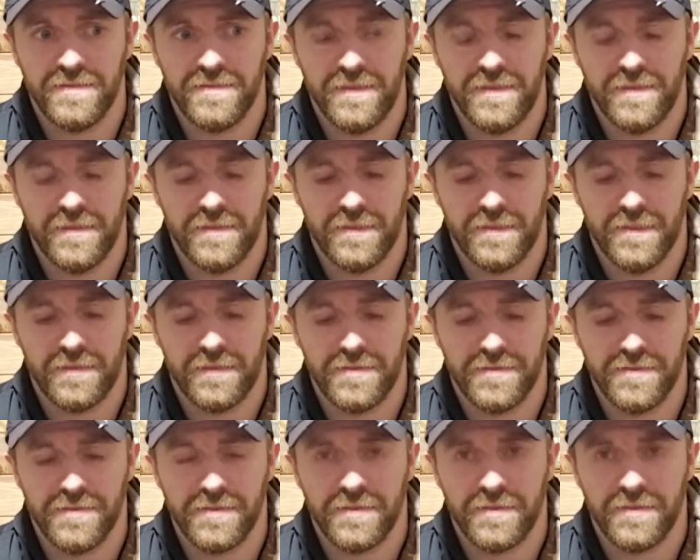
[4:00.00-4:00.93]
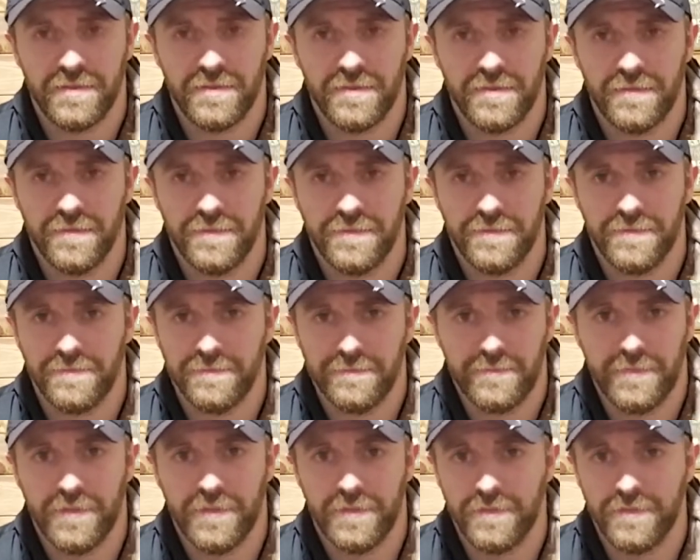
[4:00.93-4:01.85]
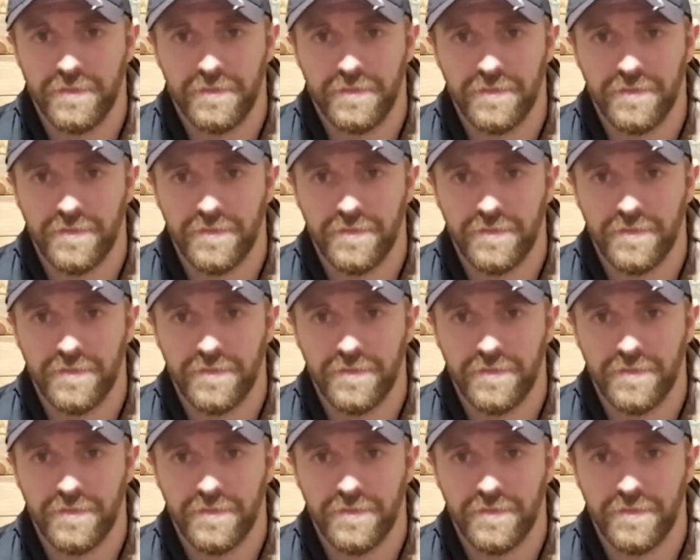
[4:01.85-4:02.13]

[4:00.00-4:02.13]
later, I just, you know,